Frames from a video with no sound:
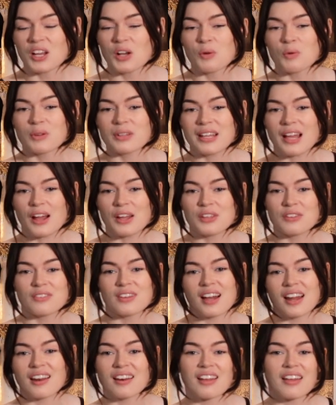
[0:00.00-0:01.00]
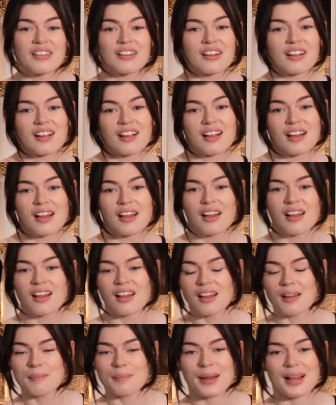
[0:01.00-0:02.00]
well now you've got another
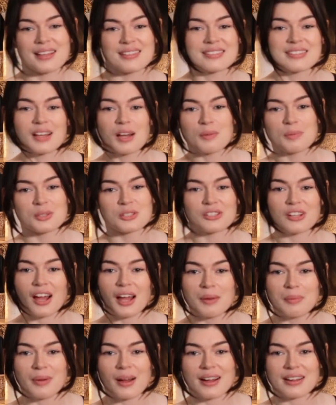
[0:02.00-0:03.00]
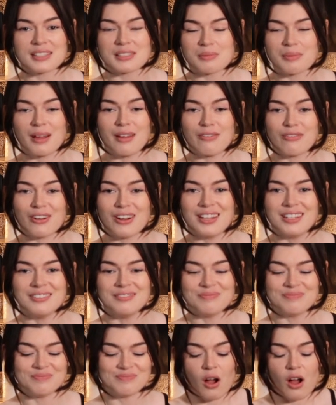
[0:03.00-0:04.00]
pastel Pochade box, my
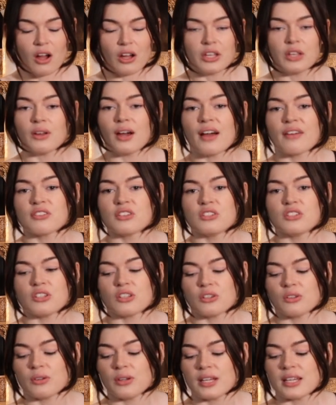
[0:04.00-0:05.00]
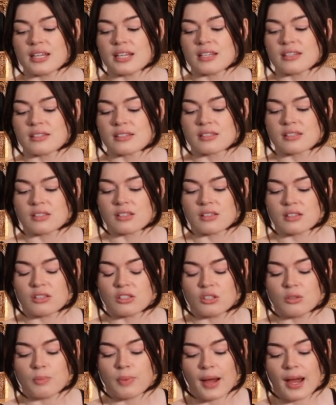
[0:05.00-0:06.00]
friend. All you have to do is
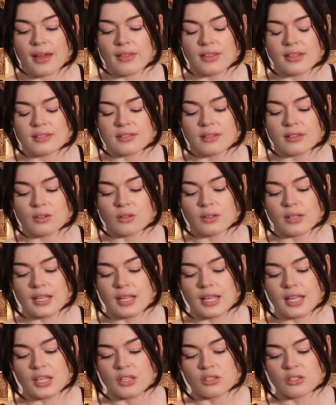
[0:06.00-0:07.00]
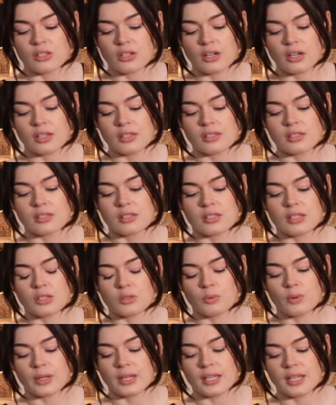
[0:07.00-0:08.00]
you buy these little inserts,
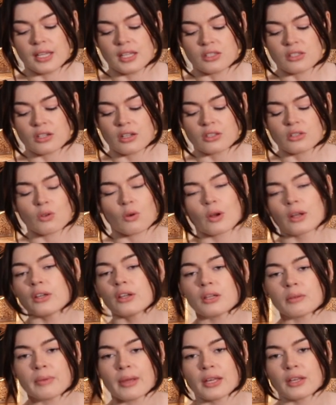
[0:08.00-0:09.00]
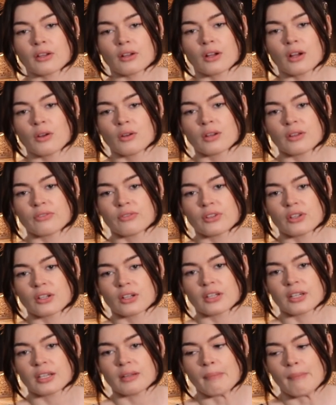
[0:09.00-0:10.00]
these wooden inserts, or you can make your own if you're
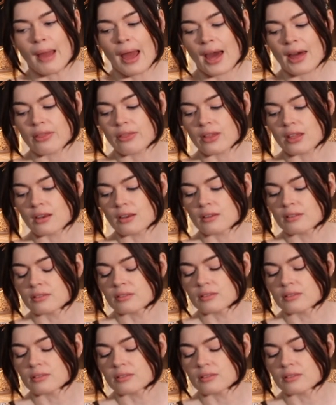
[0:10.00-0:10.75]
good at math and